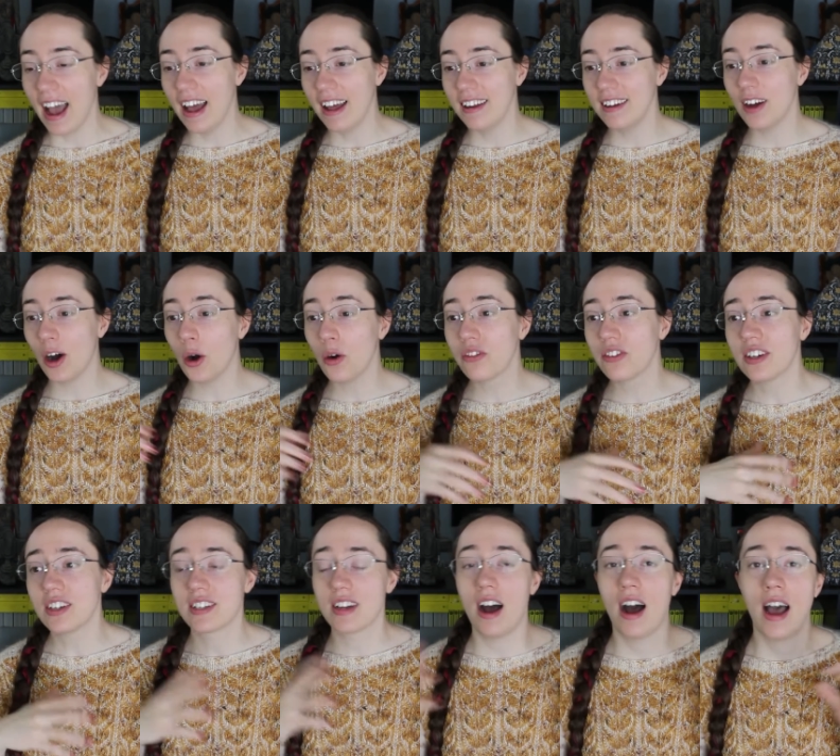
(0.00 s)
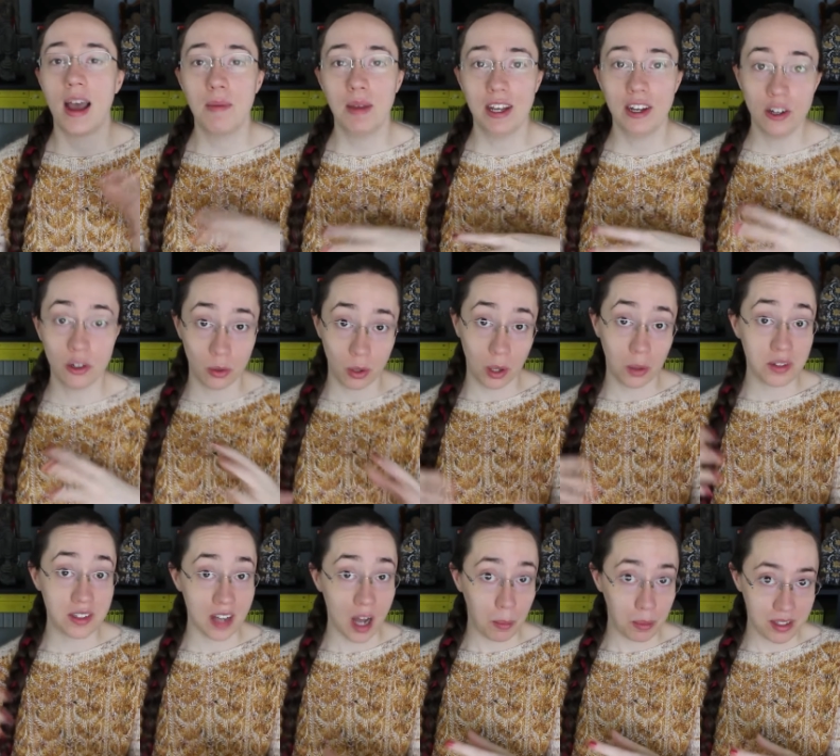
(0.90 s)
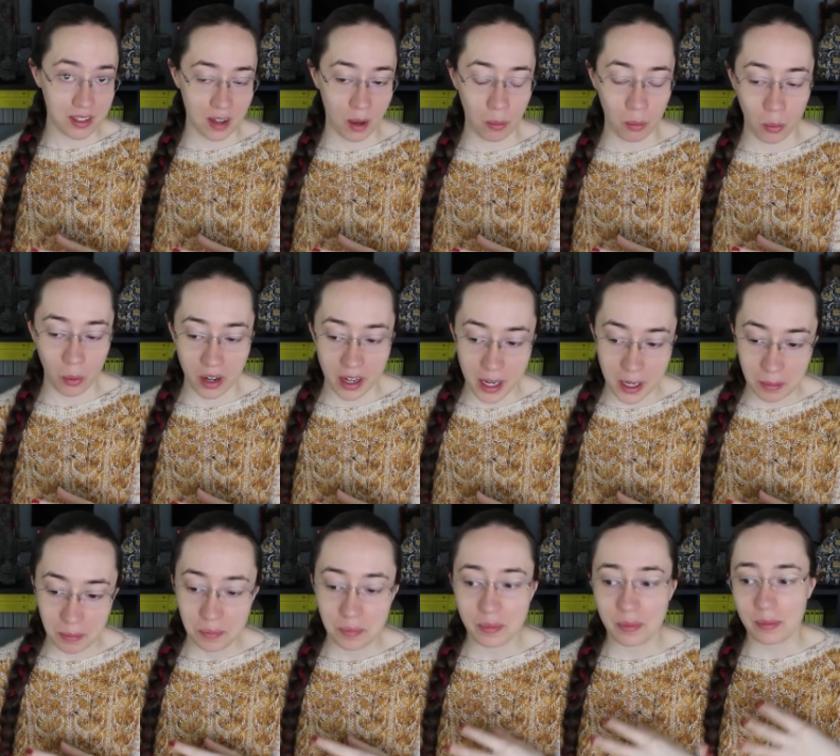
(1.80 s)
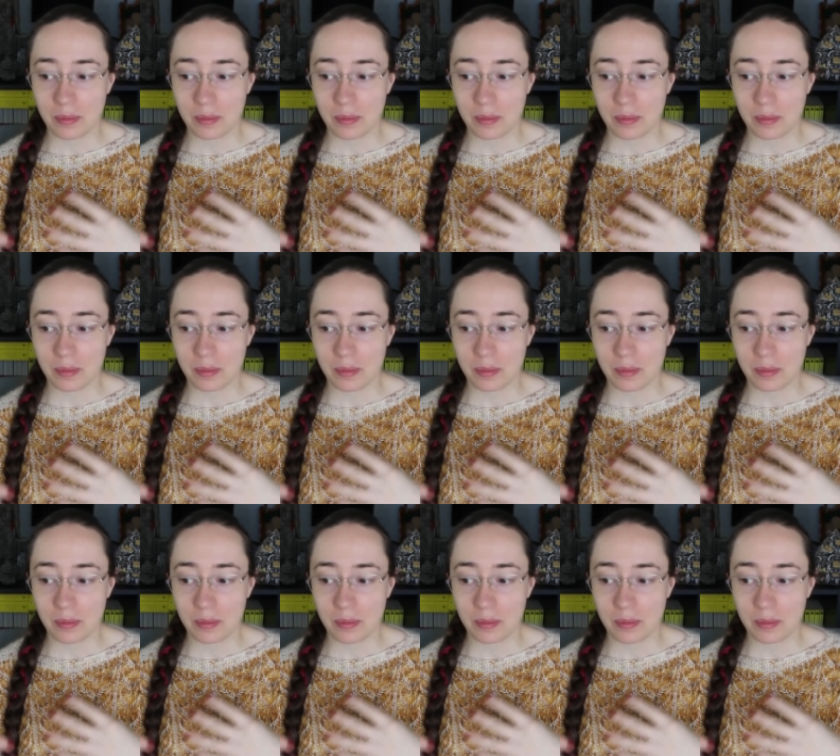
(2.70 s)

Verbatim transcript: and over time, he grows up somewhat